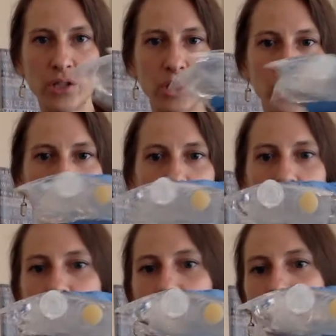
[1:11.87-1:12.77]
you're going to
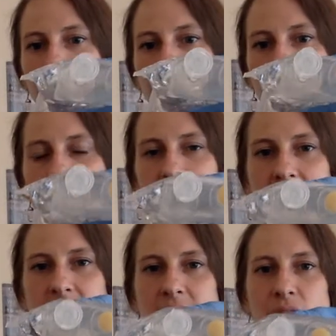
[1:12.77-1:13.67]
look into
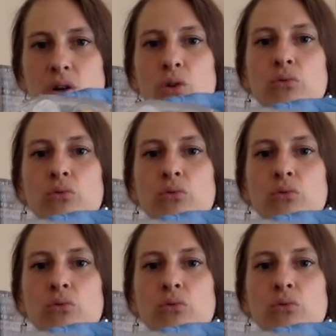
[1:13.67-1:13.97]
this little